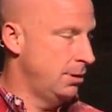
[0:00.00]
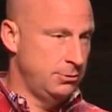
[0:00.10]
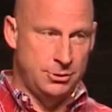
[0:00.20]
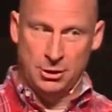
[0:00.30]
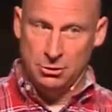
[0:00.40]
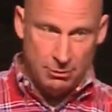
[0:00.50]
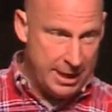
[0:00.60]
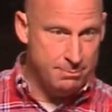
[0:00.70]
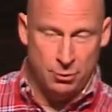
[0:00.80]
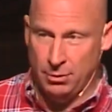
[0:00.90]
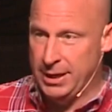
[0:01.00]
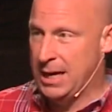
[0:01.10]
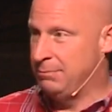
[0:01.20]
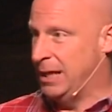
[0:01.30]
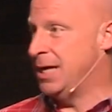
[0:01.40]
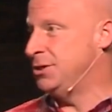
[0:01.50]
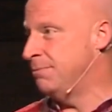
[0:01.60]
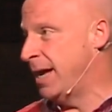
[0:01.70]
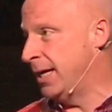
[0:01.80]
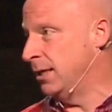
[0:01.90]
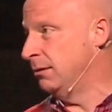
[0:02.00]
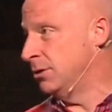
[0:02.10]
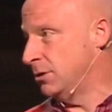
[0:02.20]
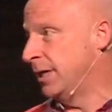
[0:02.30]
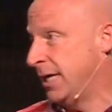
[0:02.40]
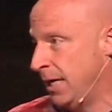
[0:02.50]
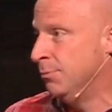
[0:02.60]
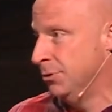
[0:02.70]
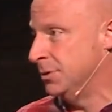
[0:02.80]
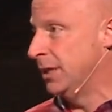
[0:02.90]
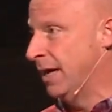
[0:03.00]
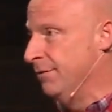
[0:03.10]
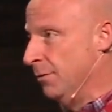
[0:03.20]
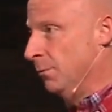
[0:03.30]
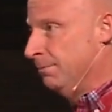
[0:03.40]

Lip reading: It's a great point. I'm glad you made it. Let's look at Hebrews 11.